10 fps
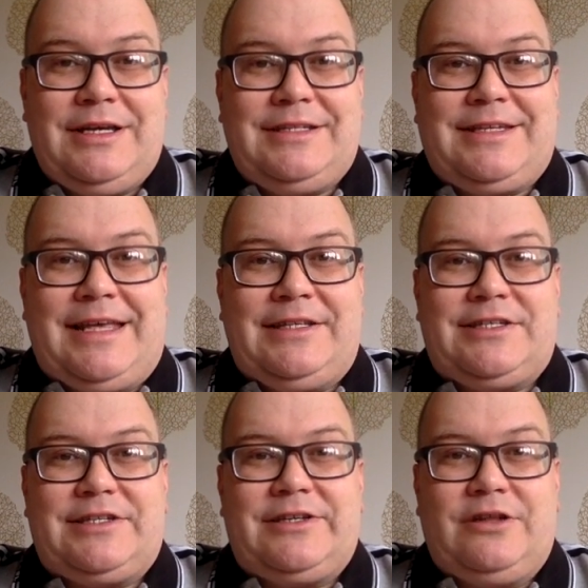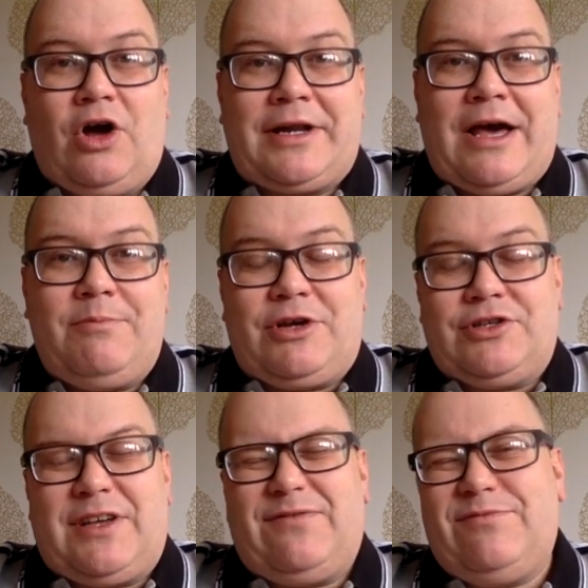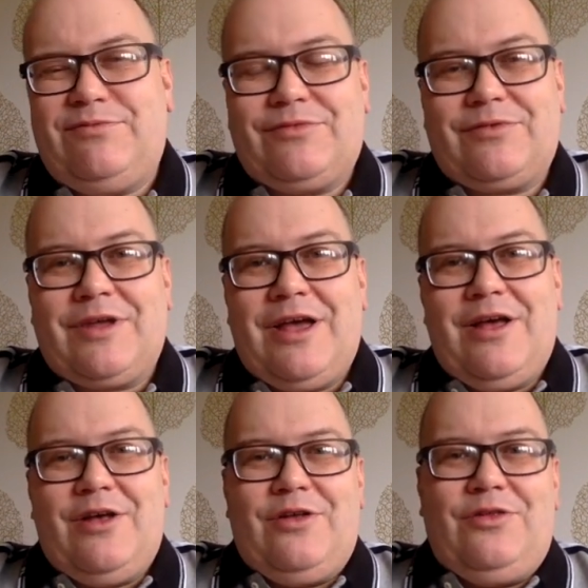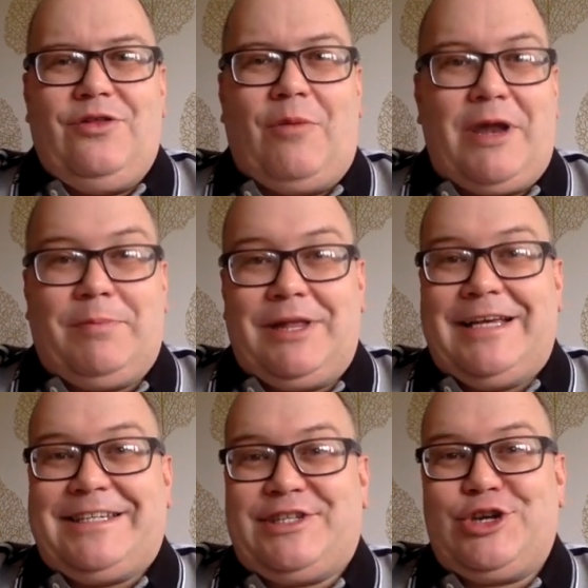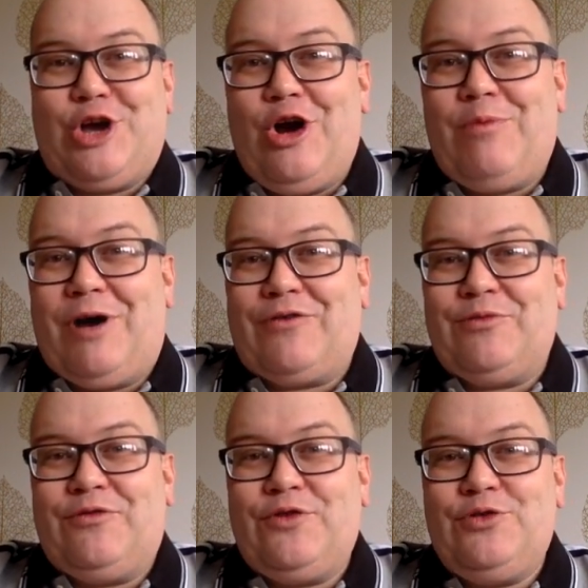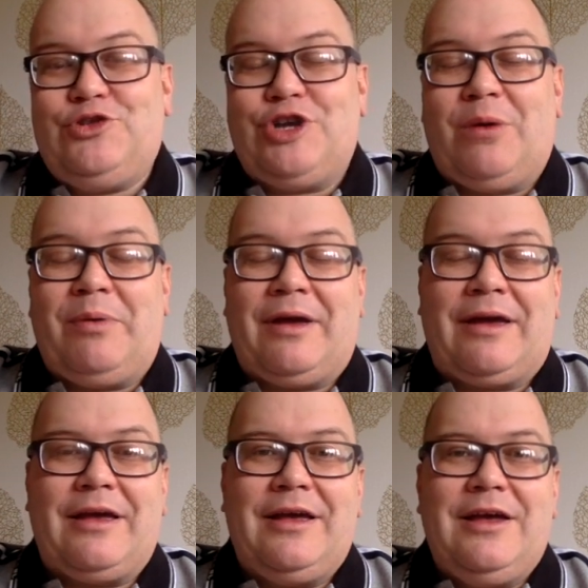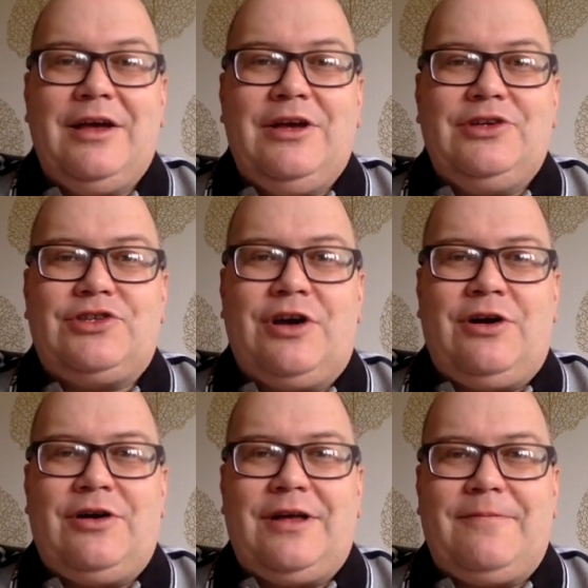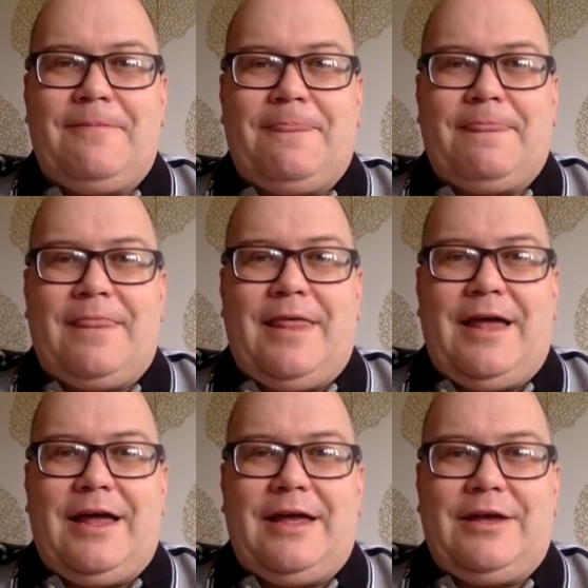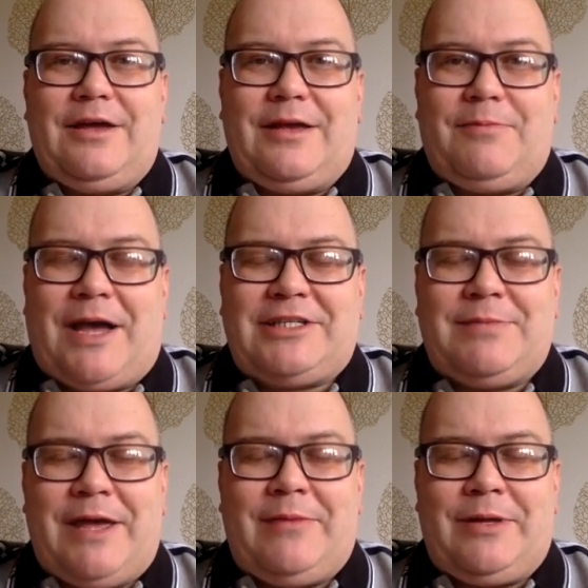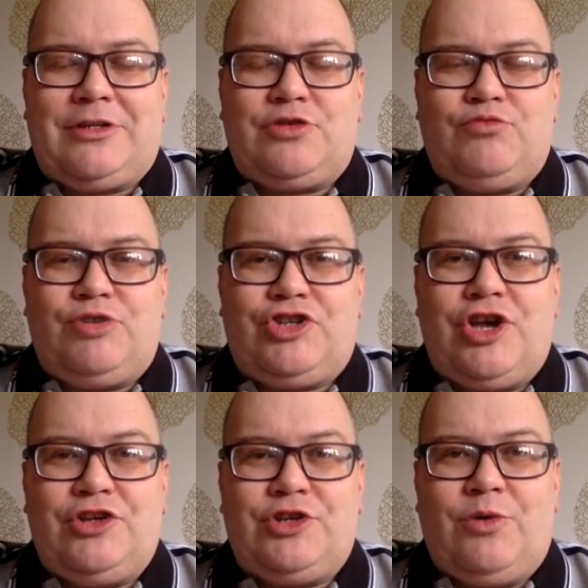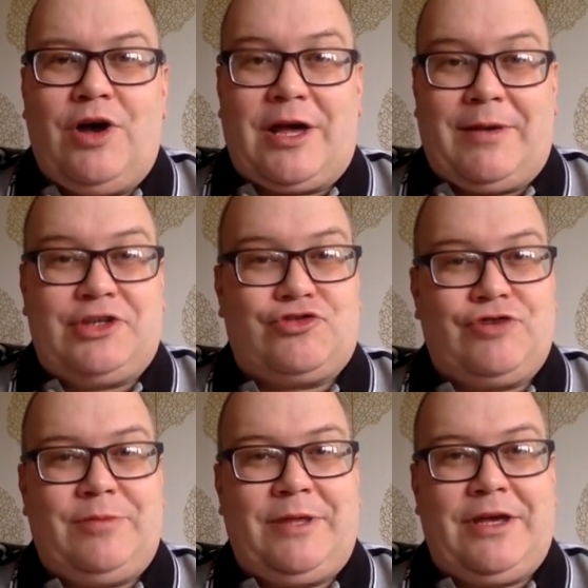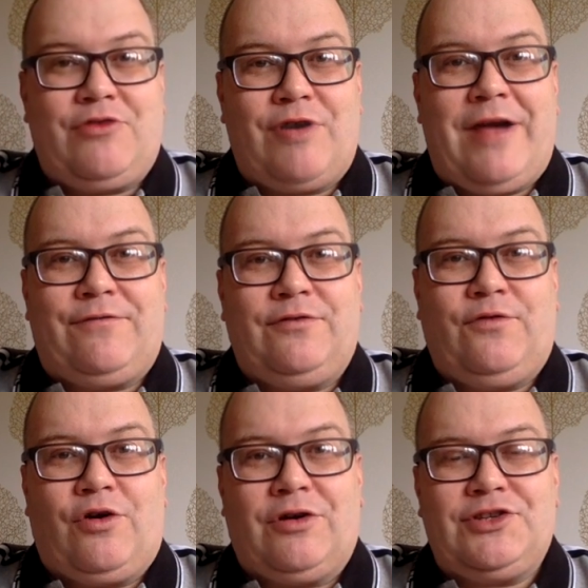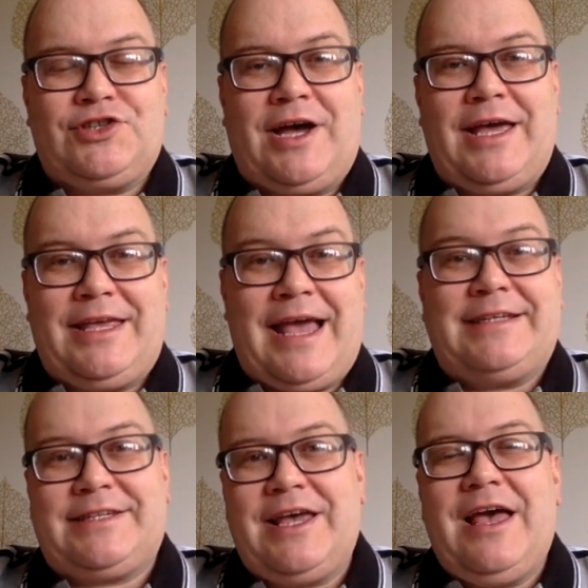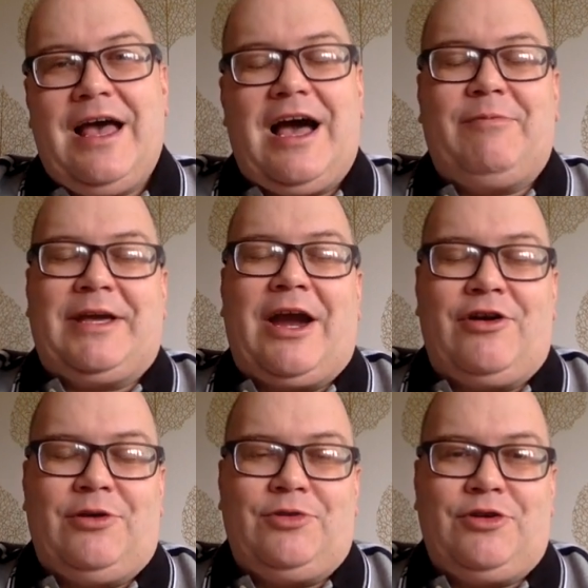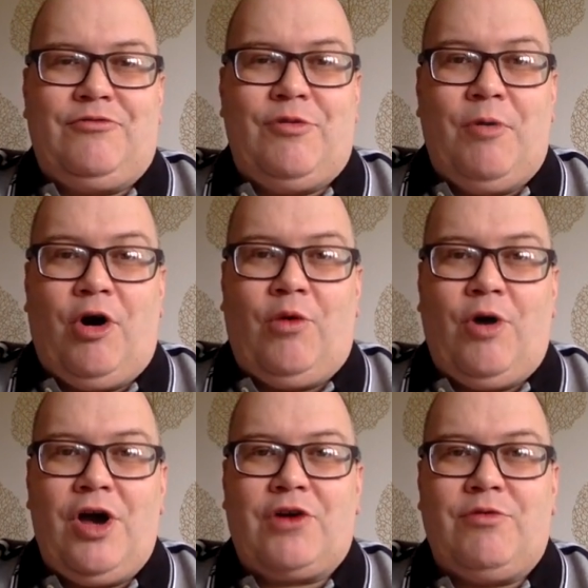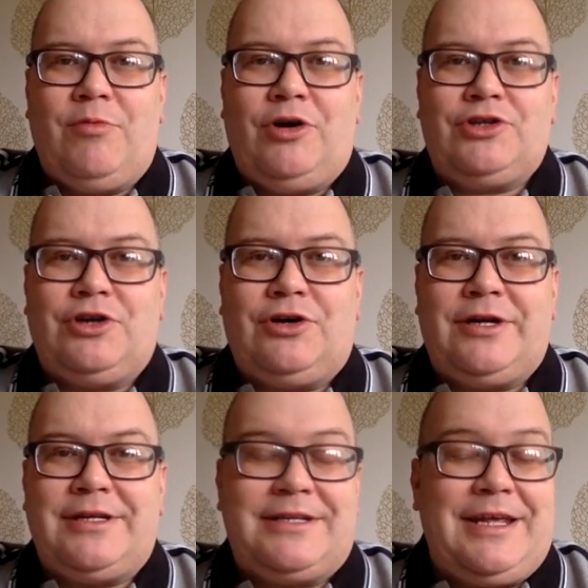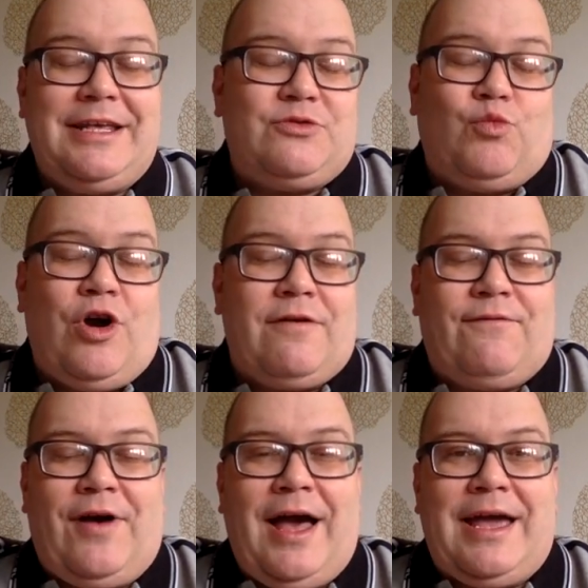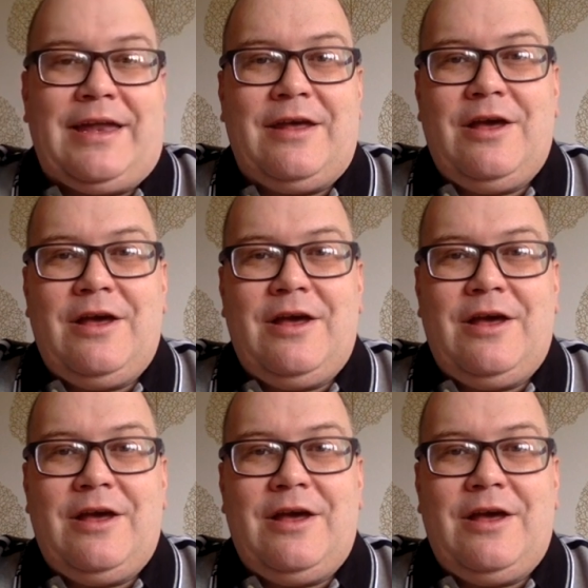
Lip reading: since lockdown because I've not many places to go apart from food shopping. So actually being able to return to work, I'm extremely grateful for on site. Yes, I've been carrying on doing remote work, remote audits, and it's worked fine.